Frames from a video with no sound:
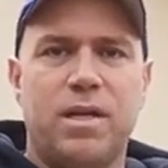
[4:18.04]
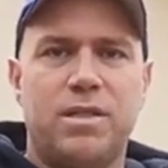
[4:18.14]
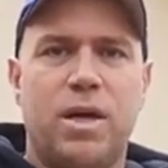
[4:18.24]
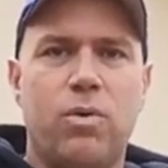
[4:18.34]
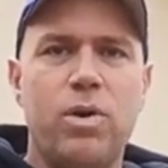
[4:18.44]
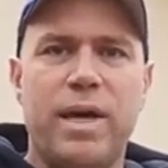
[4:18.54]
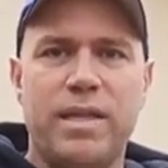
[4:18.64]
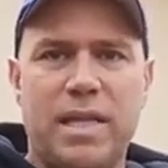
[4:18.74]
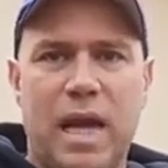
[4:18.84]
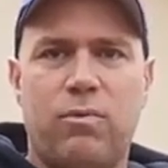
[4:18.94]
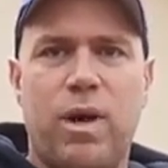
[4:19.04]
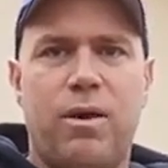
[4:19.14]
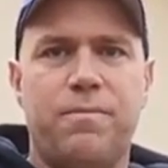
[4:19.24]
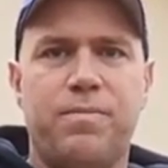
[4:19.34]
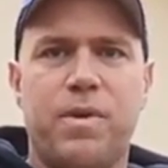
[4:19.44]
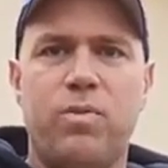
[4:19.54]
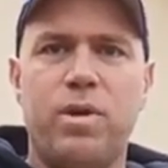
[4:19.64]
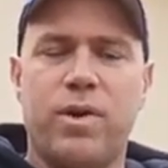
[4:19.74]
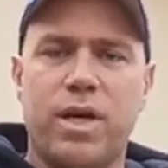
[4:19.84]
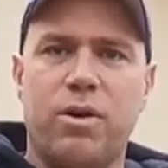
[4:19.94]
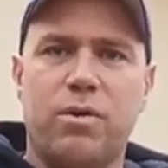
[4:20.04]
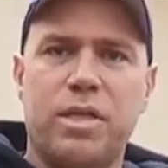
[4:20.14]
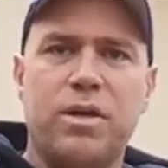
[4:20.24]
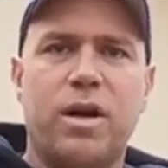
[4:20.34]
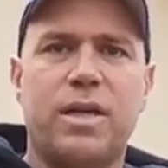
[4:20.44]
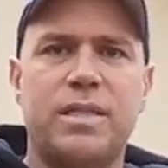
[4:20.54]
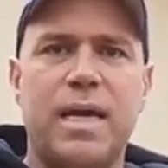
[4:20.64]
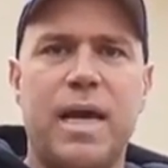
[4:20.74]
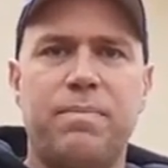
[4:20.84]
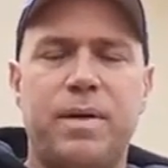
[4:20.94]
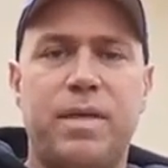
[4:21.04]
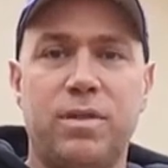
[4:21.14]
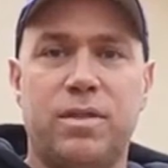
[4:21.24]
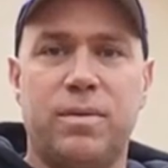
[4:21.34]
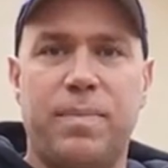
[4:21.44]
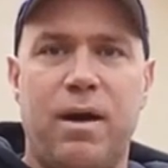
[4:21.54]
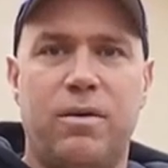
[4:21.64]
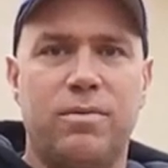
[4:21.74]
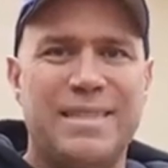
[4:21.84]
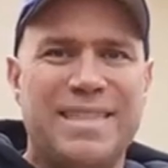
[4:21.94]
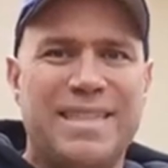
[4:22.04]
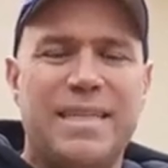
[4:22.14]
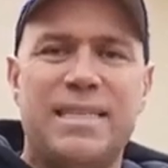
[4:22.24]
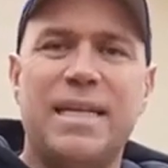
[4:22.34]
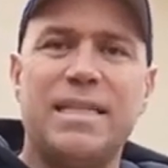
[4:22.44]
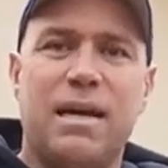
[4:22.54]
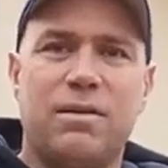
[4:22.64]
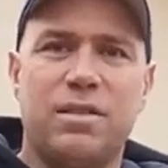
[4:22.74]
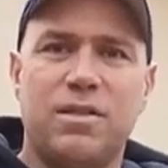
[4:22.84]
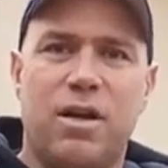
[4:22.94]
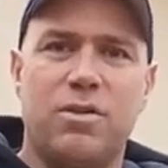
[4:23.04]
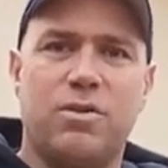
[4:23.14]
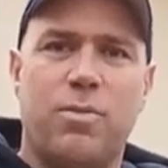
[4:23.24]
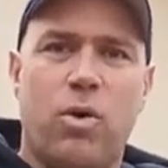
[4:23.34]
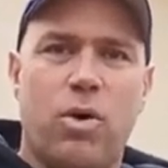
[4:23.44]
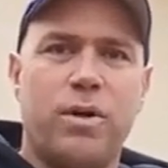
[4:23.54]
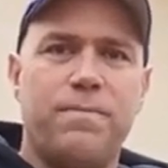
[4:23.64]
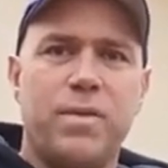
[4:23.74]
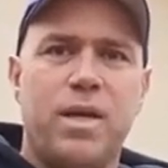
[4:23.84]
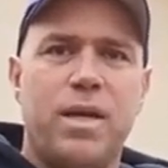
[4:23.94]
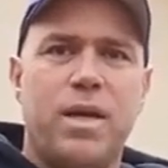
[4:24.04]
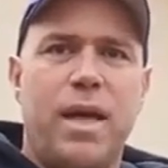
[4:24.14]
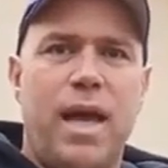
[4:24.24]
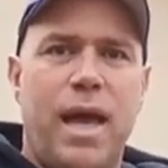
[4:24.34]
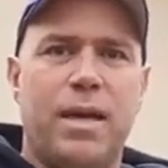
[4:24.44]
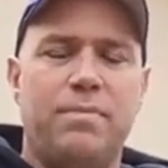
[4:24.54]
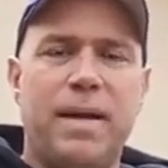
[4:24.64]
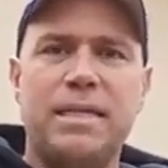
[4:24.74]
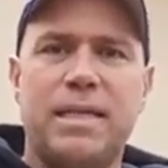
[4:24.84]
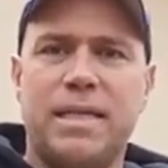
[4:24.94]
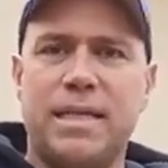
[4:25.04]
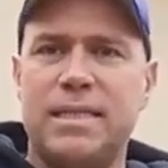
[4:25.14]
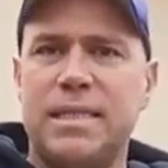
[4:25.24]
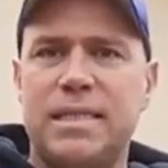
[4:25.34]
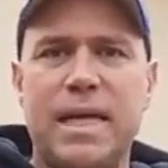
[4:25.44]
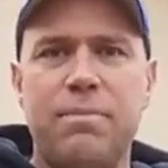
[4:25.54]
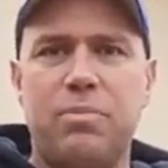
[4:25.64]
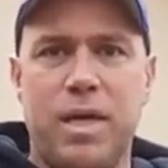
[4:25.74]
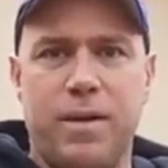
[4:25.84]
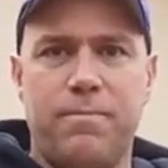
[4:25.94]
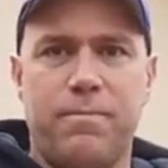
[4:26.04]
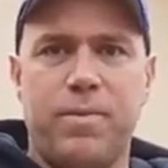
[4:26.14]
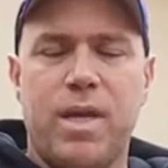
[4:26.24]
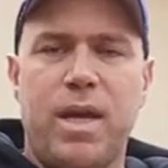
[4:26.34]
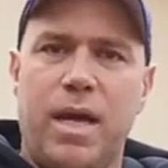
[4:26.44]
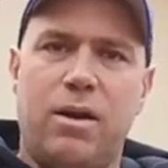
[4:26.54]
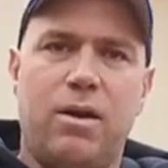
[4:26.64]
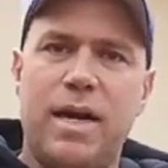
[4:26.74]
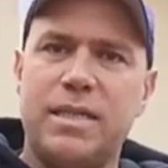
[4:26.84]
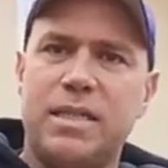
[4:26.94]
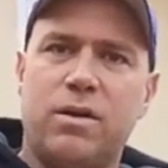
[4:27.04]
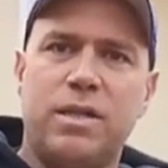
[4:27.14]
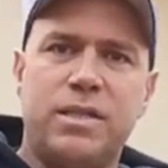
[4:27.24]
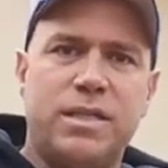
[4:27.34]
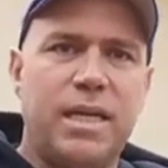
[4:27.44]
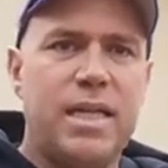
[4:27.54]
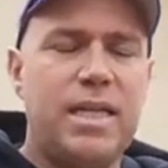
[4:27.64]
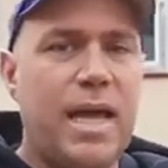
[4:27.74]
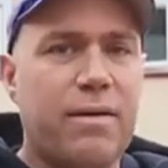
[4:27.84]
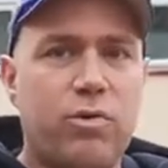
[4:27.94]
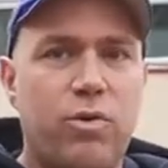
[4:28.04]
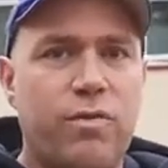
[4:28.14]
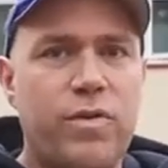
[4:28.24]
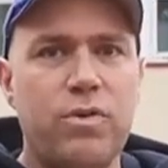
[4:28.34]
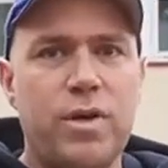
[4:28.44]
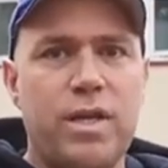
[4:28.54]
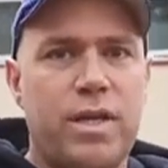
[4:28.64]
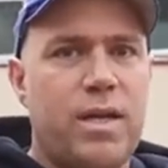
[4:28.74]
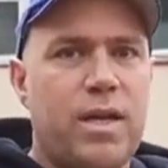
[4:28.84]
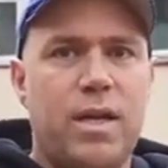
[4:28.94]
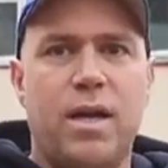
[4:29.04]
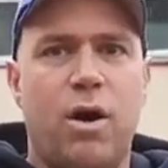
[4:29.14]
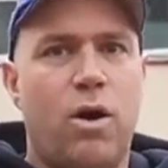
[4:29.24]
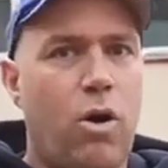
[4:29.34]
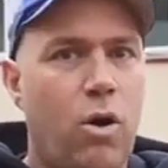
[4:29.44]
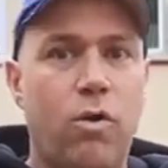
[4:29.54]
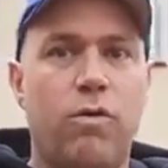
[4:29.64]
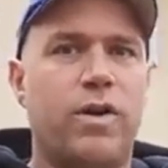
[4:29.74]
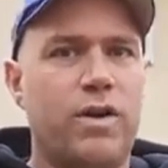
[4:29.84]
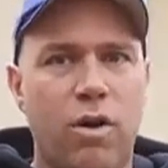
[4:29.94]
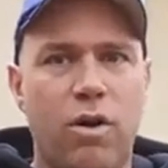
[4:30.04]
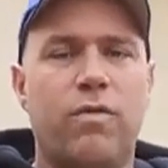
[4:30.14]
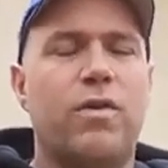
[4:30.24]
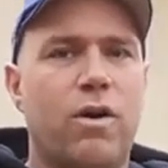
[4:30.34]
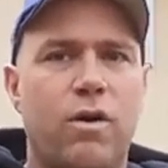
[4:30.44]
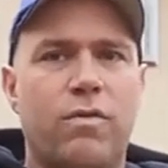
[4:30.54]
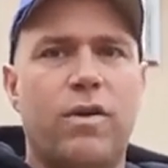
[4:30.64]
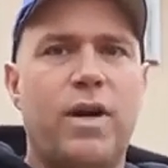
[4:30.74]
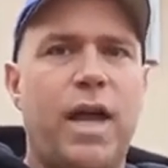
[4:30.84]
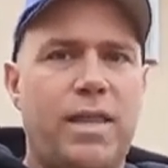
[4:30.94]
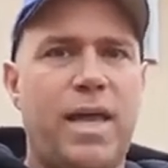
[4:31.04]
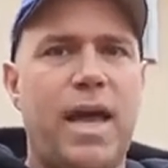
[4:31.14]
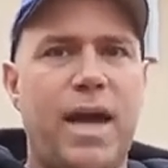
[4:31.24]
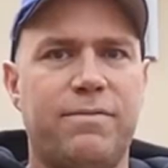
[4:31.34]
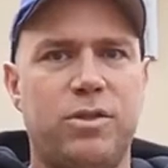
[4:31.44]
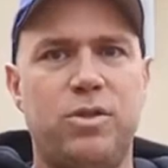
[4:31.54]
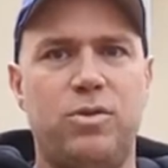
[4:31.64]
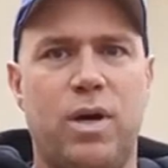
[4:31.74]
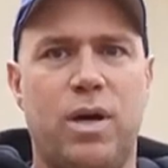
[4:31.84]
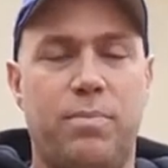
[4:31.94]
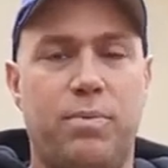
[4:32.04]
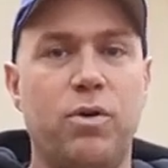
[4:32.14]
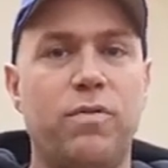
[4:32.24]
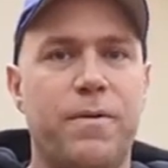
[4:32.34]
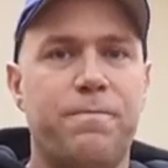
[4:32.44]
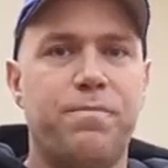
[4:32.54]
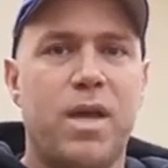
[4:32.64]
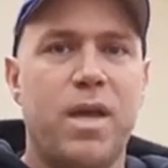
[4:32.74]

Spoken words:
So we went that route. We were gonna go with an architect, but he was about $10,000 more. And basically it's the same thing. It all has to go to the city. They have to review it over and over and over, and they have to approve it.